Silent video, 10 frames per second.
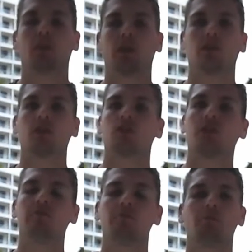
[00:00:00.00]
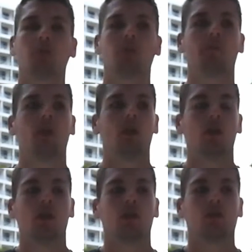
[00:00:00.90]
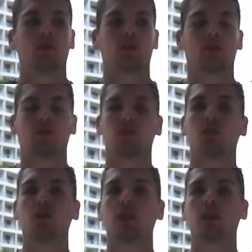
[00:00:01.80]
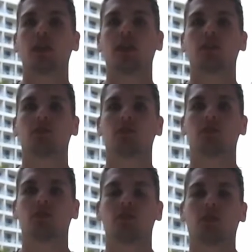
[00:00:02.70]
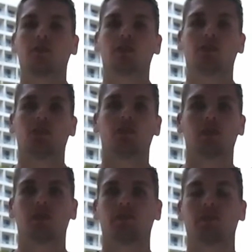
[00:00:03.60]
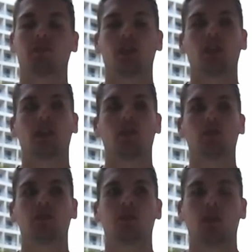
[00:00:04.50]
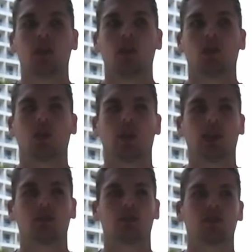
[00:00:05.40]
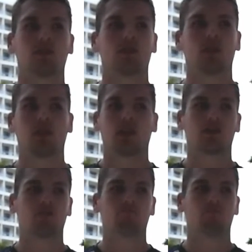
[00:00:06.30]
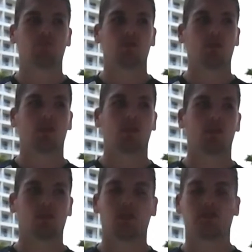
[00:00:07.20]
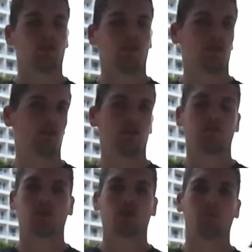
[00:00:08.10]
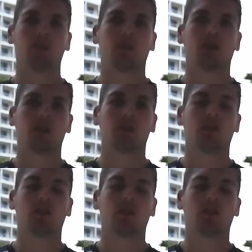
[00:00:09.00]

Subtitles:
you're proud of the achievement. But it's a new year now. It's obviously 2015 now, and the lads, it hasn't even come in